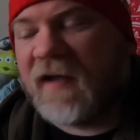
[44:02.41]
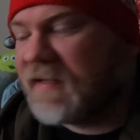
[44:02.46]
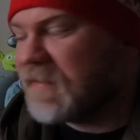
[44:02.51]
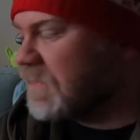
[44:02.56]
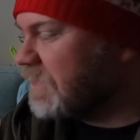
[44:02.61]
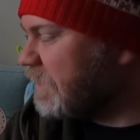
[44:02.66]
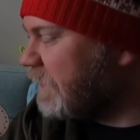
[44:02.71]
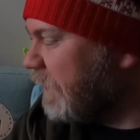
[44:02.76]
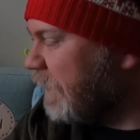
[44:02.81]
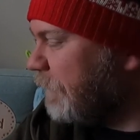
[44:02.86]

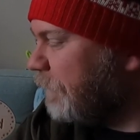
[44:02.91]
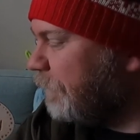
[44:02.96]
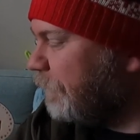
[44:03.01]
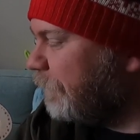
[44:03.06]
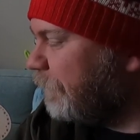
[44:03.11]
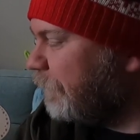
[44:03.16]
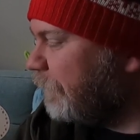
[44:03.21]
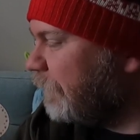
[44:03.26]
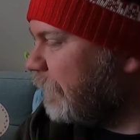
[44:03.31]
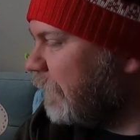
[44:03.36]

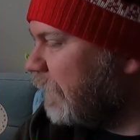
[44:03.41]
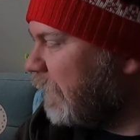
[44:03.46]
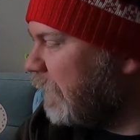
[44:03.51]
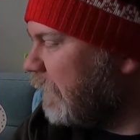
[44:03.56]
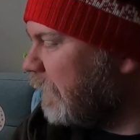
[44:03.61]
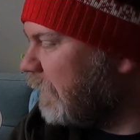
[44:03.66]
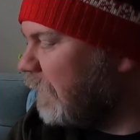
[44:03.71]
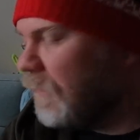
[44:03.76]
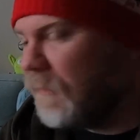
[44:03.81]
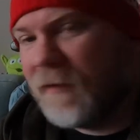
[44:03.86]

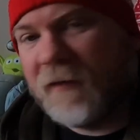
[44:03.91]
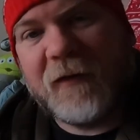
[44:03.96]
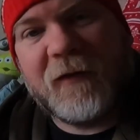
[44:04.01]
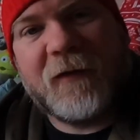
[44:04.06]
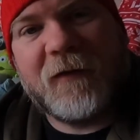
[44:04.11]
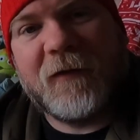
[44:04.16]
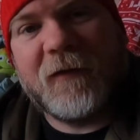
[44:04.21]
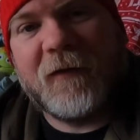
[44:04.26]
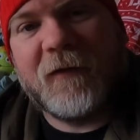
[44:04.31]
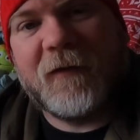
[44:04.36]

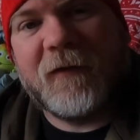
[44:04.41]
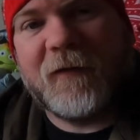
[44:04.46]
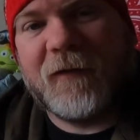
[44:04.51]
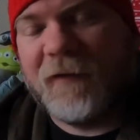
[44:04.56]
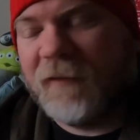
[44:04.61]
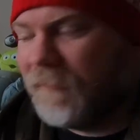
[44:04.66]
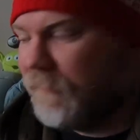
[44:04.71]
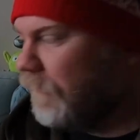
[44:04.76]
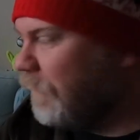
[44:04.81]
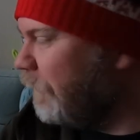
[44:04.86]

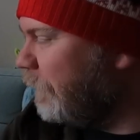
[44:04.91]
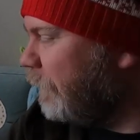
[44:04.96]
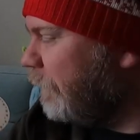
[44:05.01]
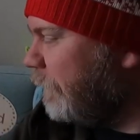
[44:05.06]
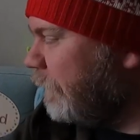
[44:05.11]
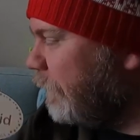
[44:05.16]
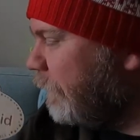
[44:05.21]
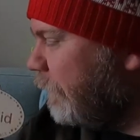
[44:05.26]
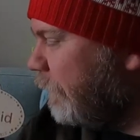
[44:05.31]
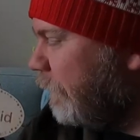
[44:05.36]

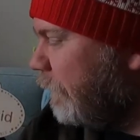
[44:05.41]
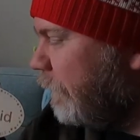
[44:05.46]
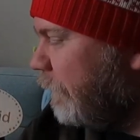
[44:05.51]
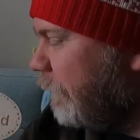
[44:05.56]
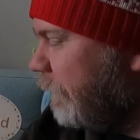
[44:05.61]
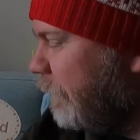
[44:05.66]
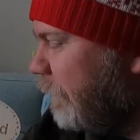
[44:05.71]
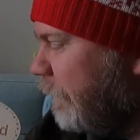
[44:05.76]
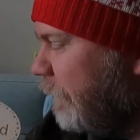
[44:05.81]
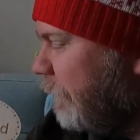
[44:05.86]

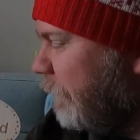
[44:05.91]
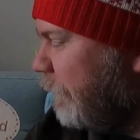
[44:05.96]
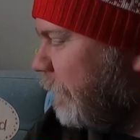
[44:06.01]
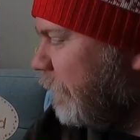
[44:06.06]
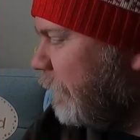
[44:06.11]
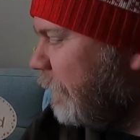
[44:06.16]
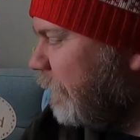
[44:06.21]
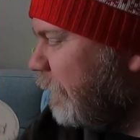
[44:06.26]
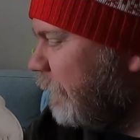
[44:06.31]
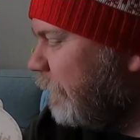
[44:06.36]

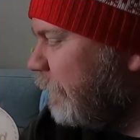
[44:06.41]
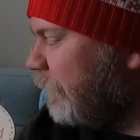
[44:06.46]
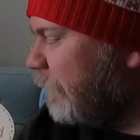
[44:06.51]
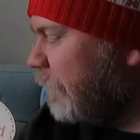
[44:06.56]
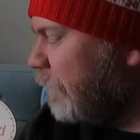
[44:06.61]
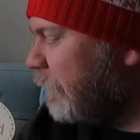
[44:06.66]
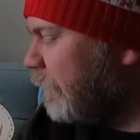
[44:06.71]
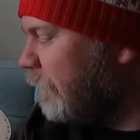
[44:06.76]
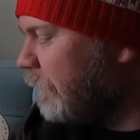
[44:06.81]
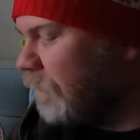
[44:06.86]

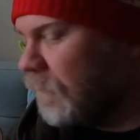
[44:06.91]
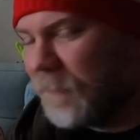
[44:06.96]
The person shown says nothing.